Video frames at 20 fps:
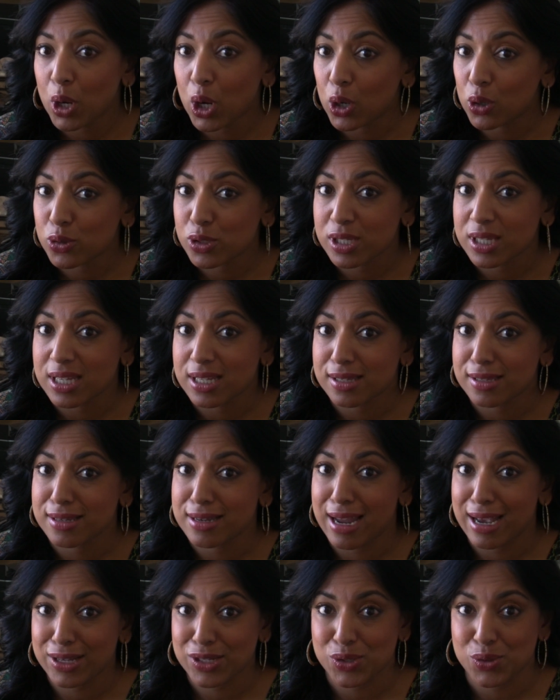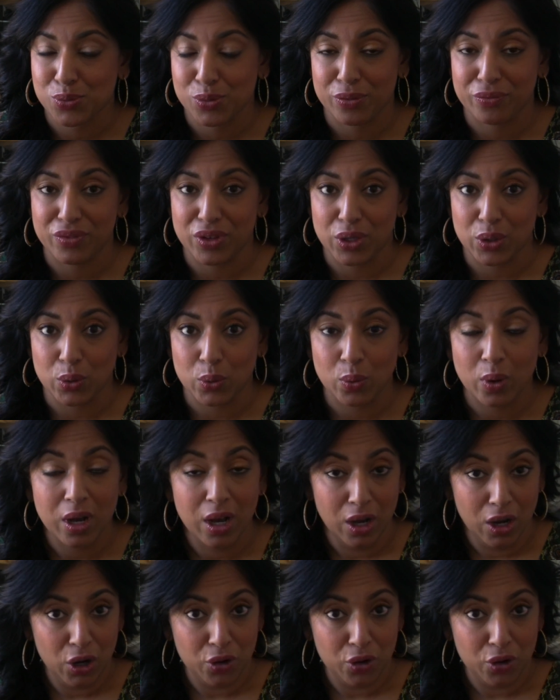post this next review